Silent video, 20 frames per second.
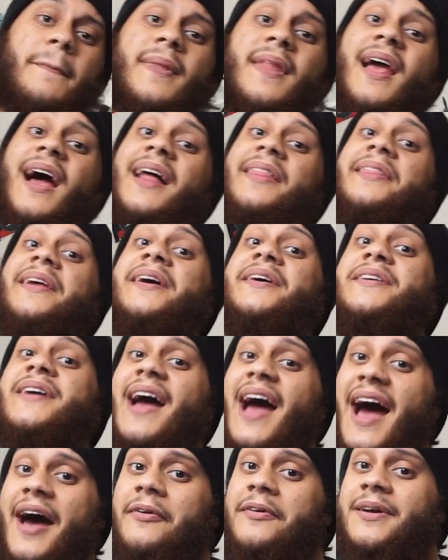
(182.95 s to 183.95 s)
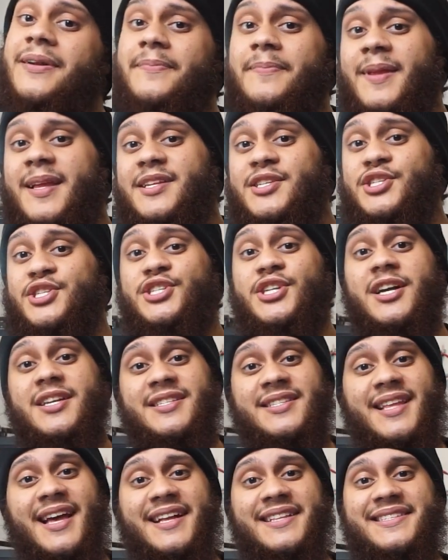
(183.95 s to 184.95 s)
And there you have it, it's just
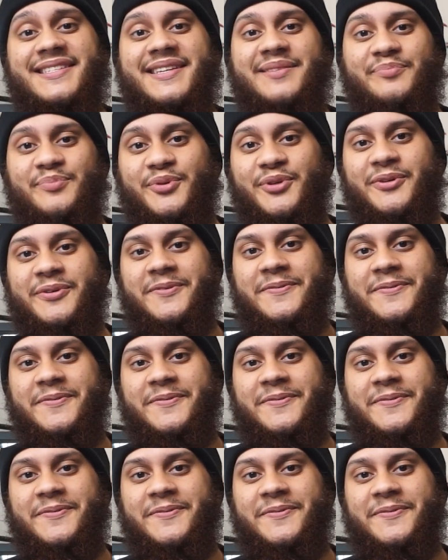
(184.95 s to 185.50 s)
that simple.